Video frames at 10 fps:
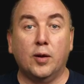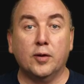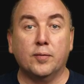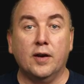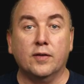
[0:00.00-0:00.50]

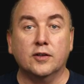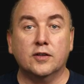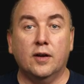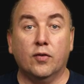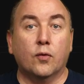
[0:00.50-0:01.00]
public
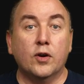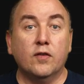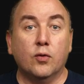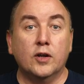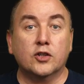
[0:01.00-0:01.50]
methods, 3
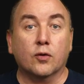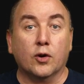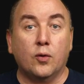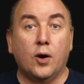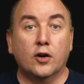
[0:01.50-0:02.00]
of which are
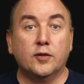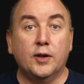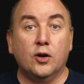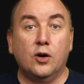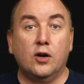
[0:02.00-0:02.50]
required to be
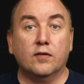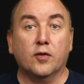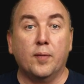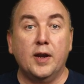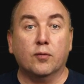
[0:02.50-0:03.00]
called
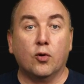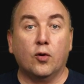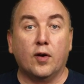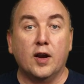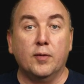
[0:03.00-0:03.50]
from the main
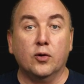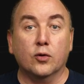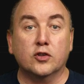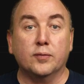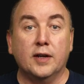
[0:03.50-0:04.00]
program in
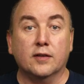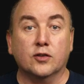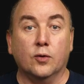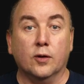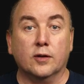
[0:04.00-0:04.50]
order to make
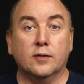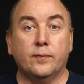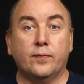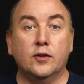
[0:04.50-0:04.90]
this work.